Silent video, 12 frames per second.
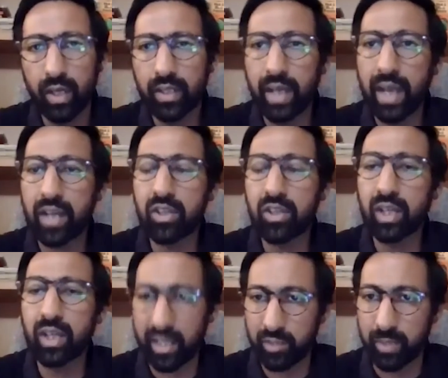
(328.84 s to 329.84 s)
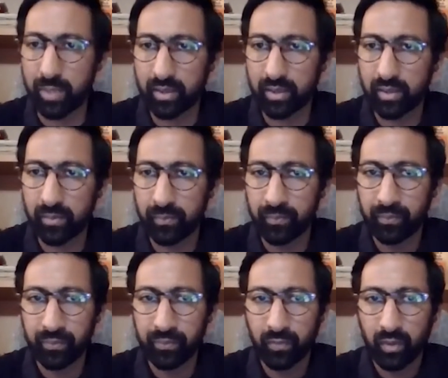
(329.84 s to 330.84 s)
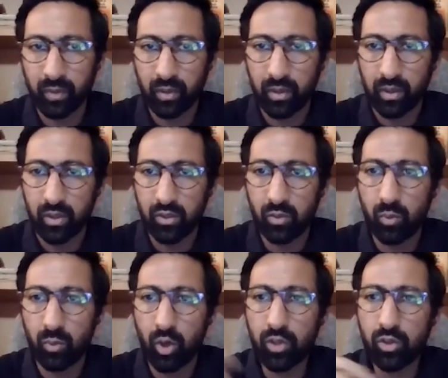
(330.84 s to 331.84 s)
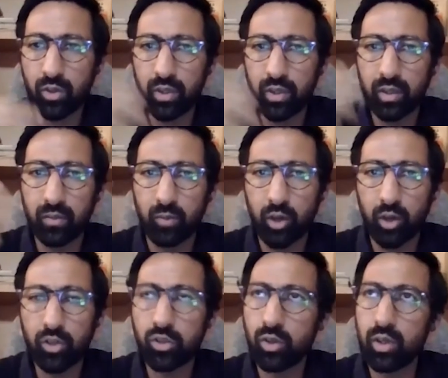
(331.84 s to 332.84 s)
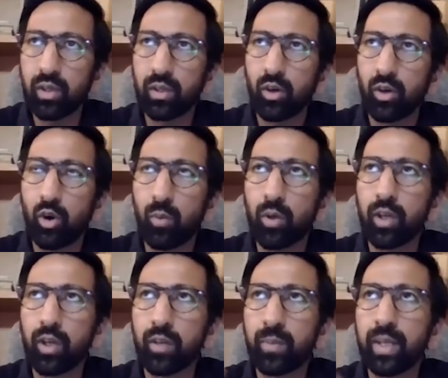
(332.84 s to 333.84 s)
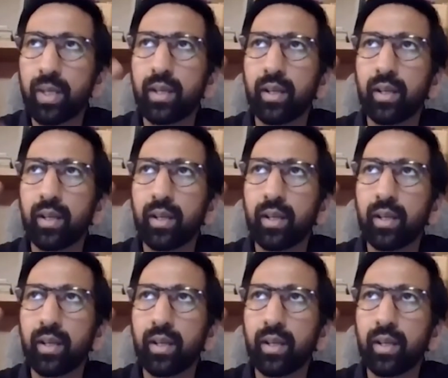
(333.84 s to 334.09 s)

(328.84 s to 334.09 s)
electrical aspects? So what should a homeowner be